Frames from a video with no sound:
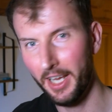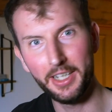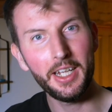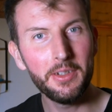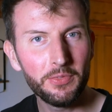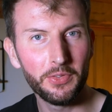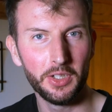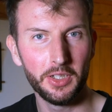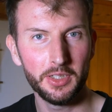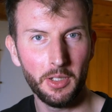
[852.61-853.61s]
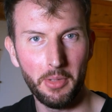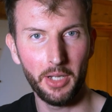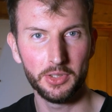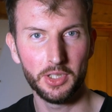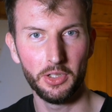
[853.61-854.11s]
an infinite
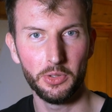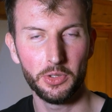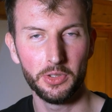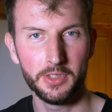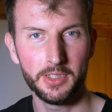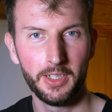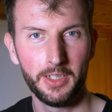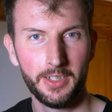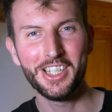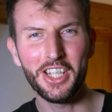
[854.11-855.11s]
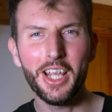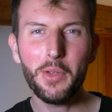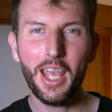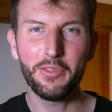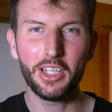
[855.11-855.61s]
amount of solutions. So there
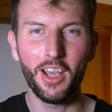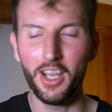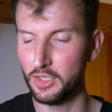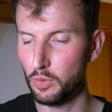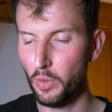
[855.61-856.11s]
we have it, guys.